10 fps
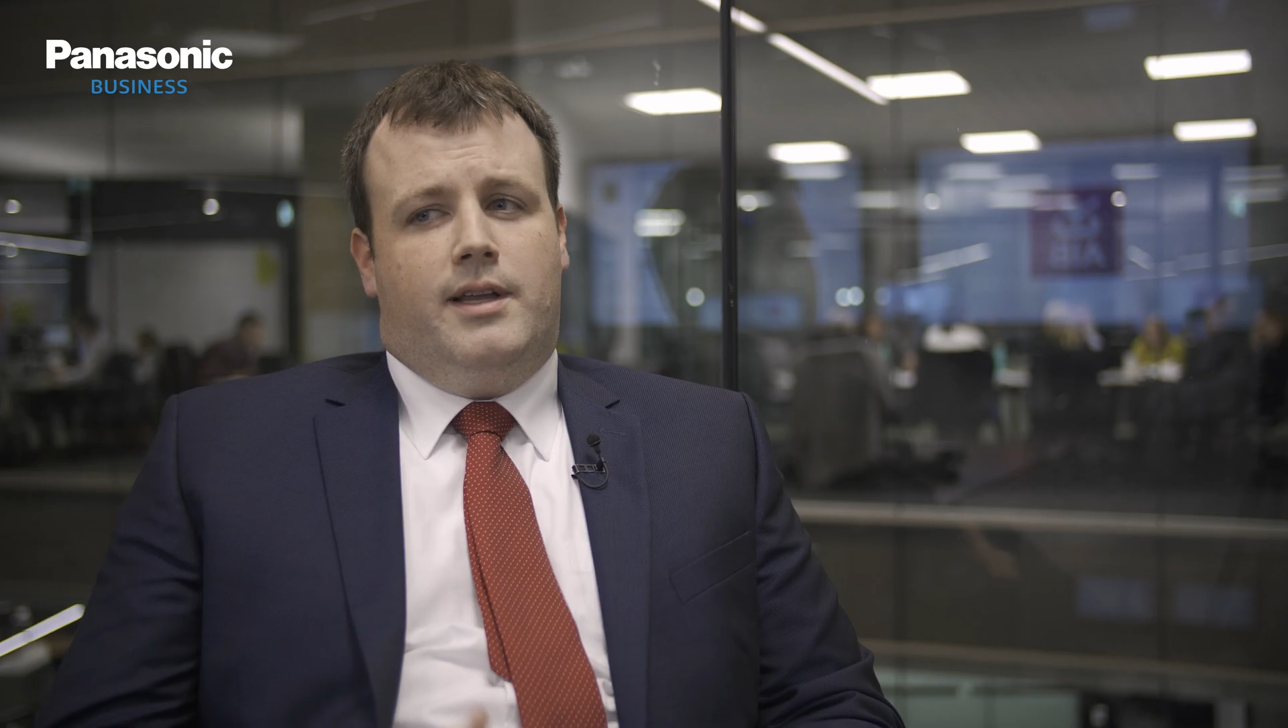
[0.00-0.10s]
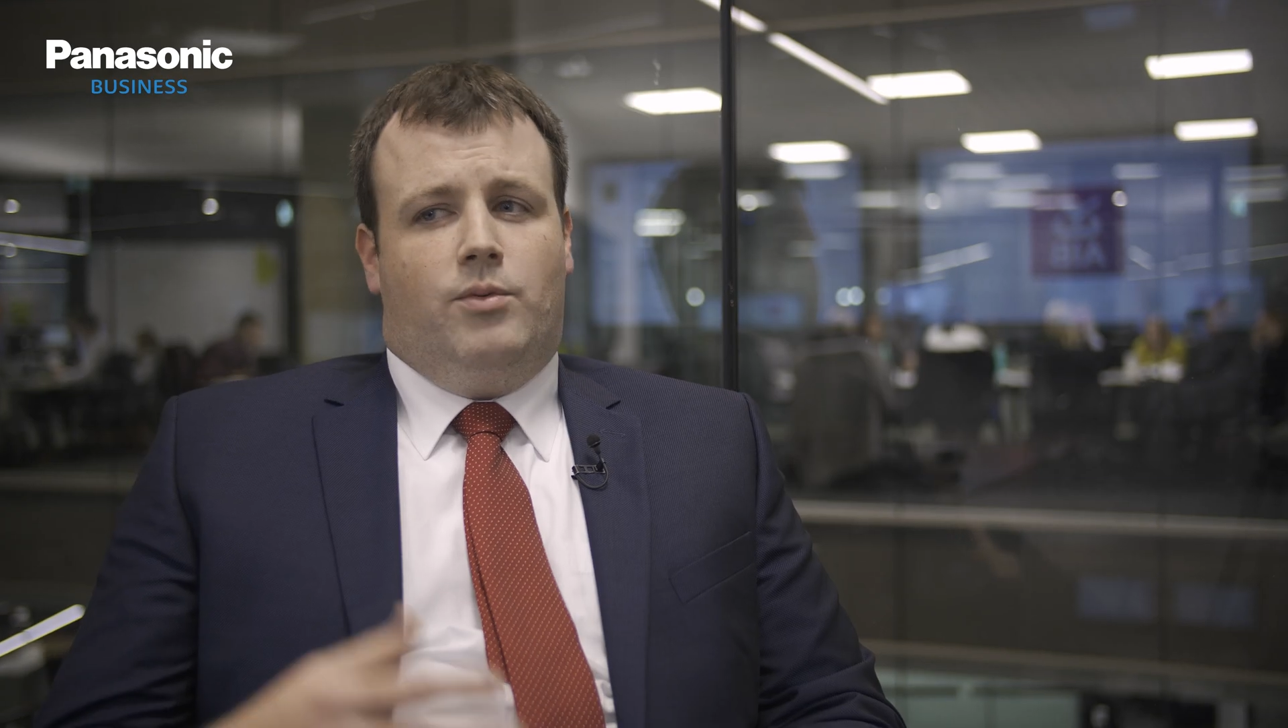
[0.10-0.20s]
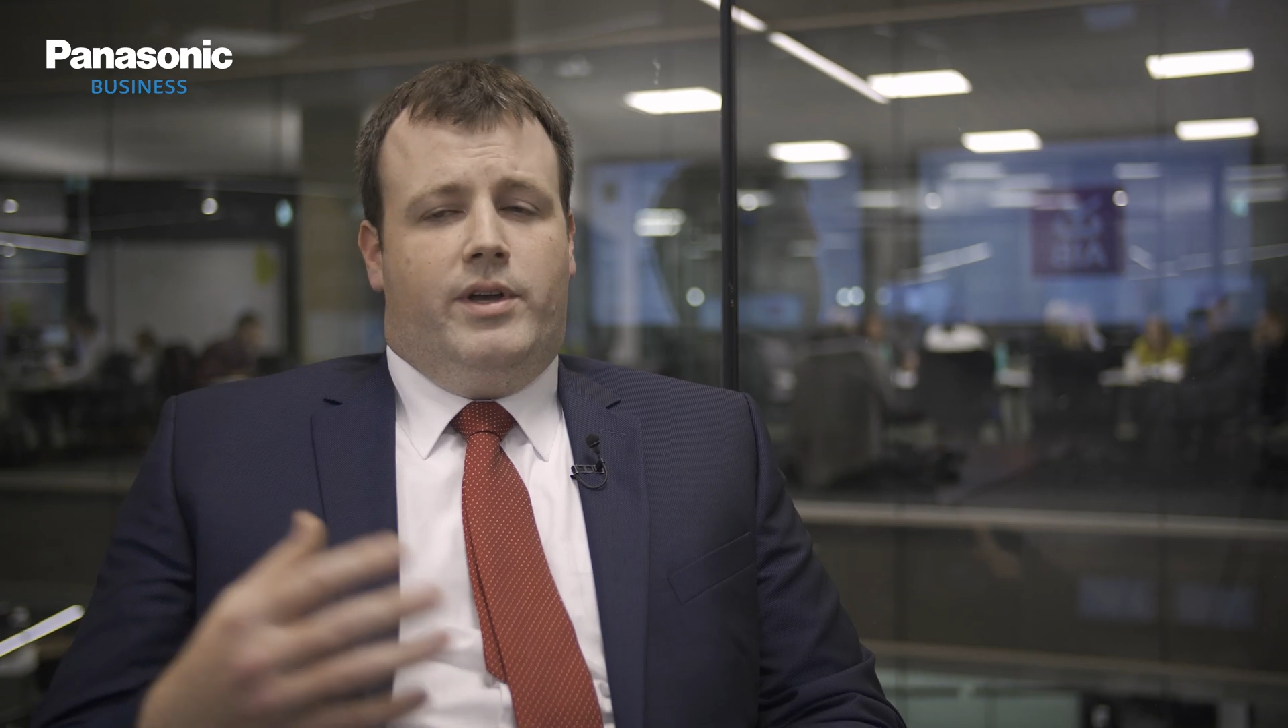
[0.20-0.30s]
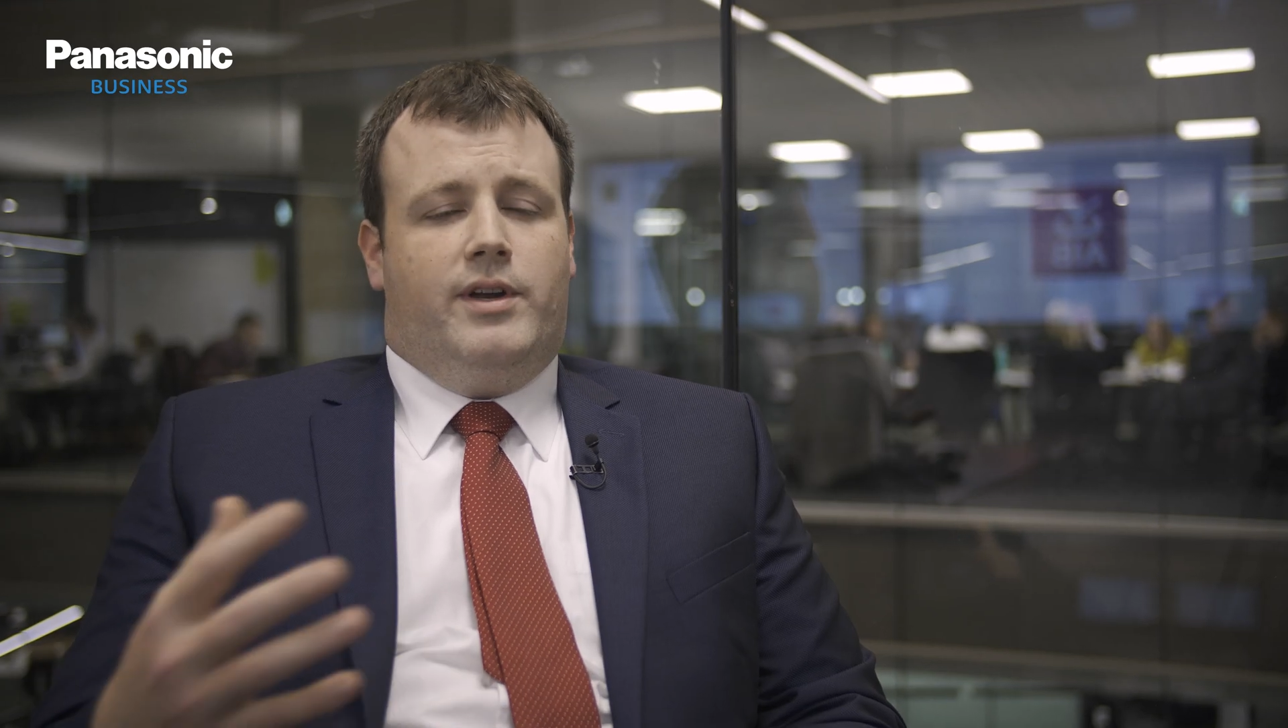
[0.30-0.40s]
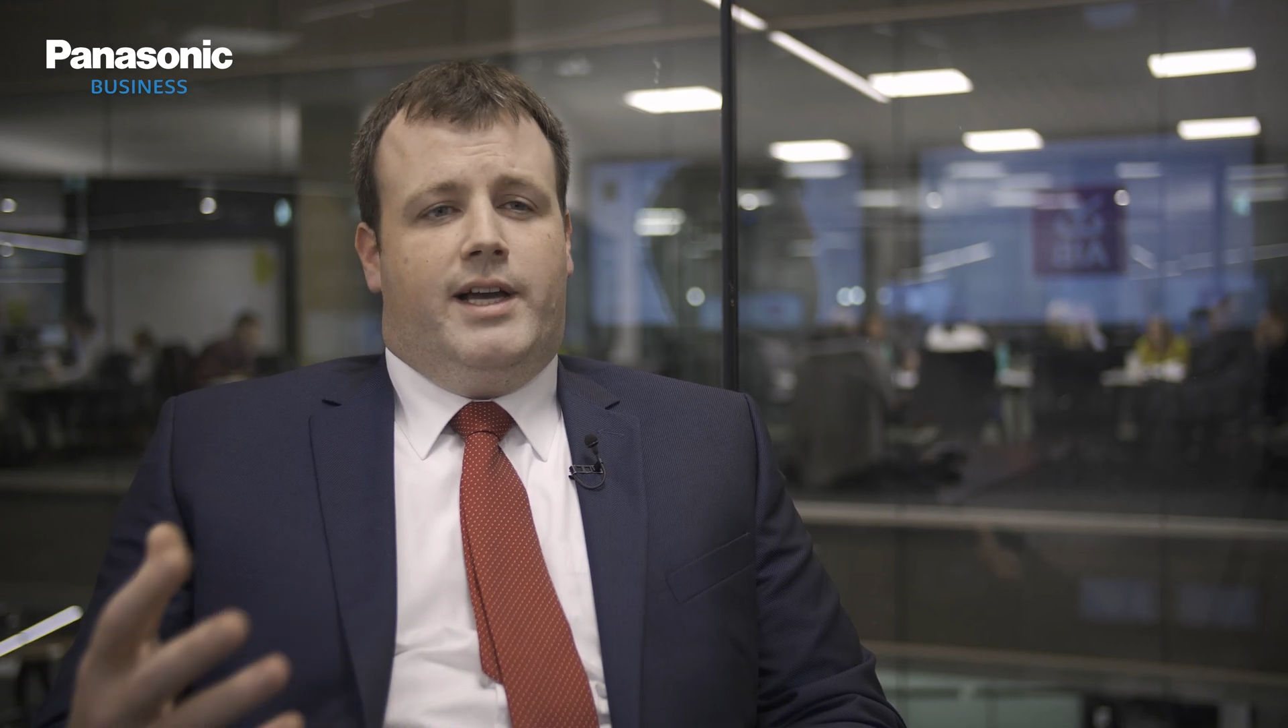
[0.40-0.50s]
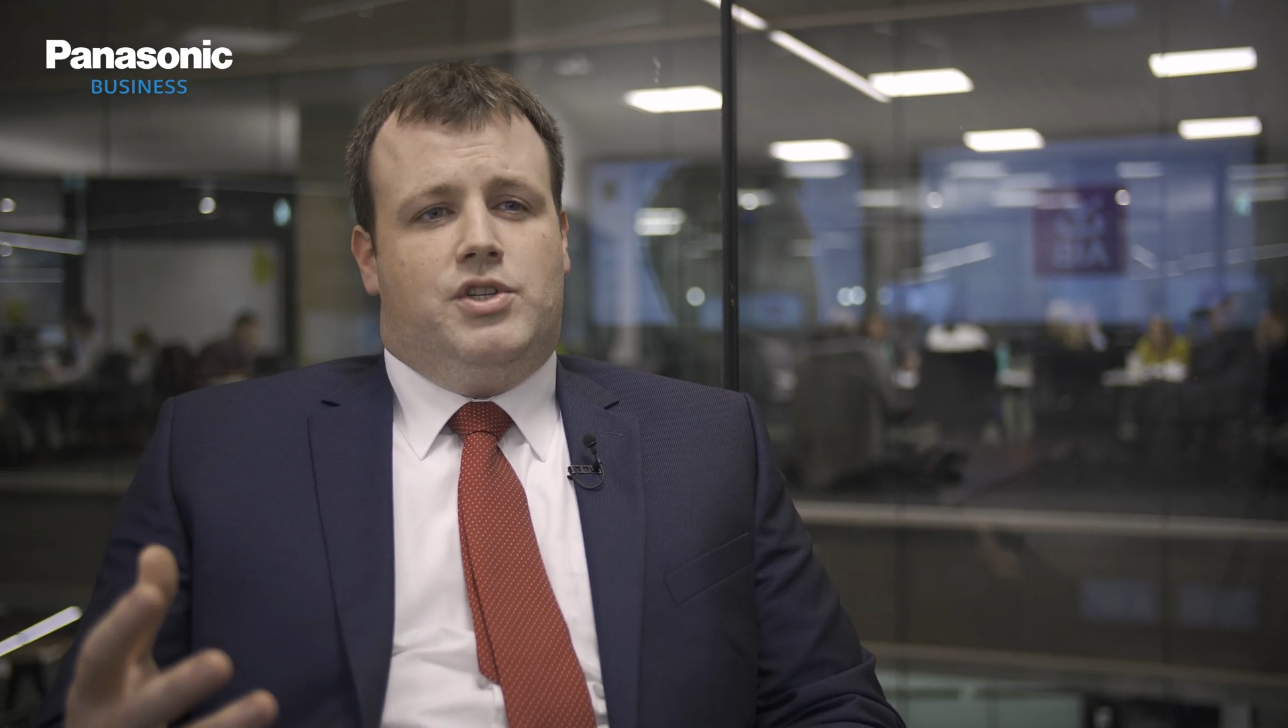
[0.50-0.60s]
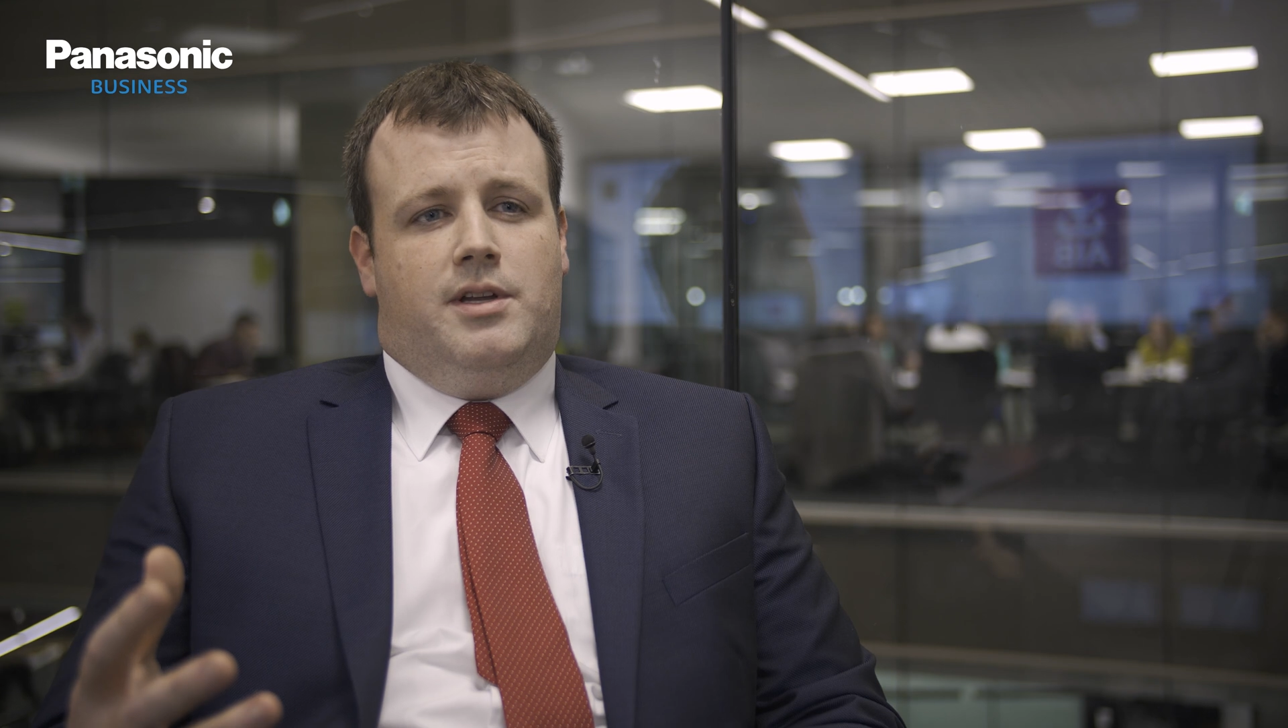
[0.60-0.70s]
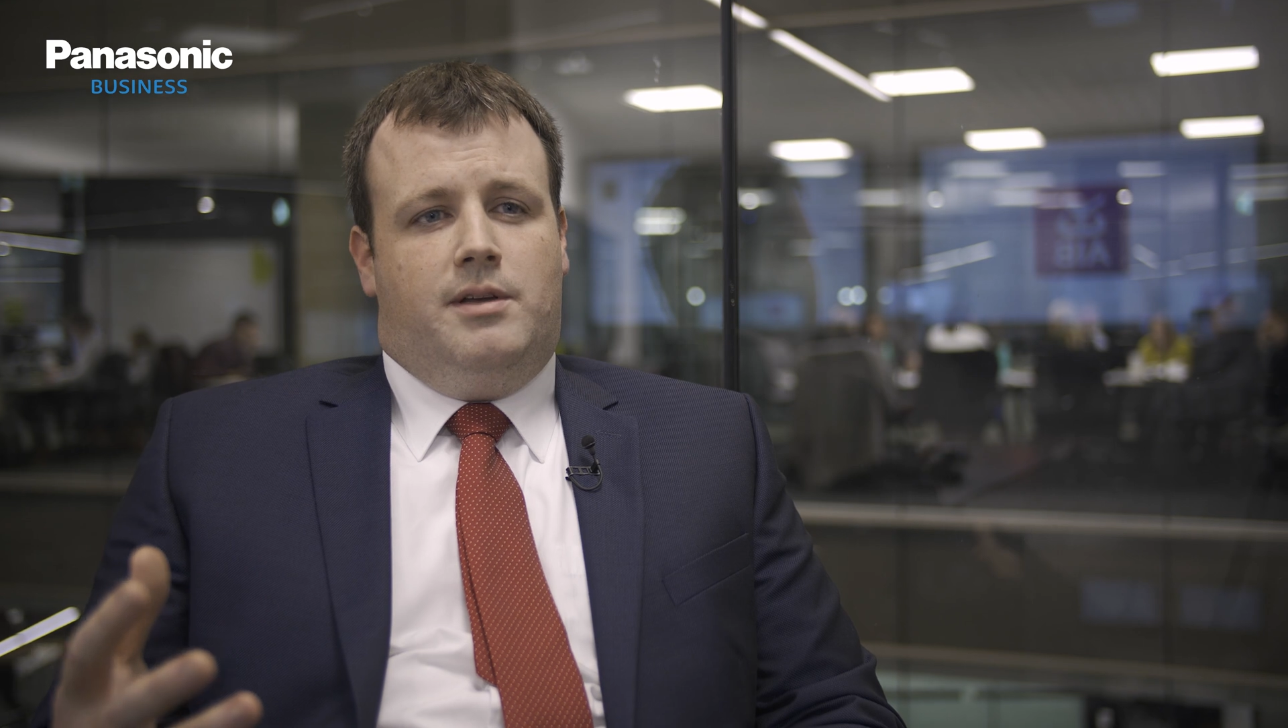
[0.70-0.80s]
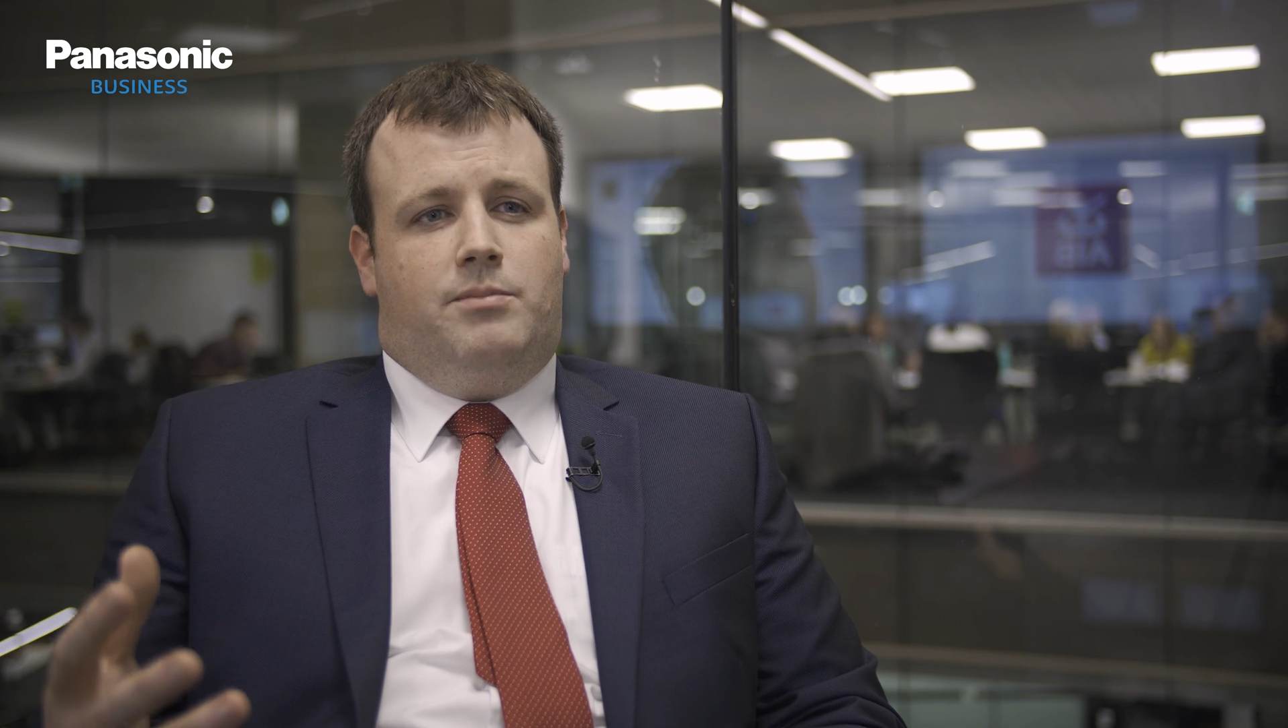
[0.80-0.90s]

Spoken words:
that we could actually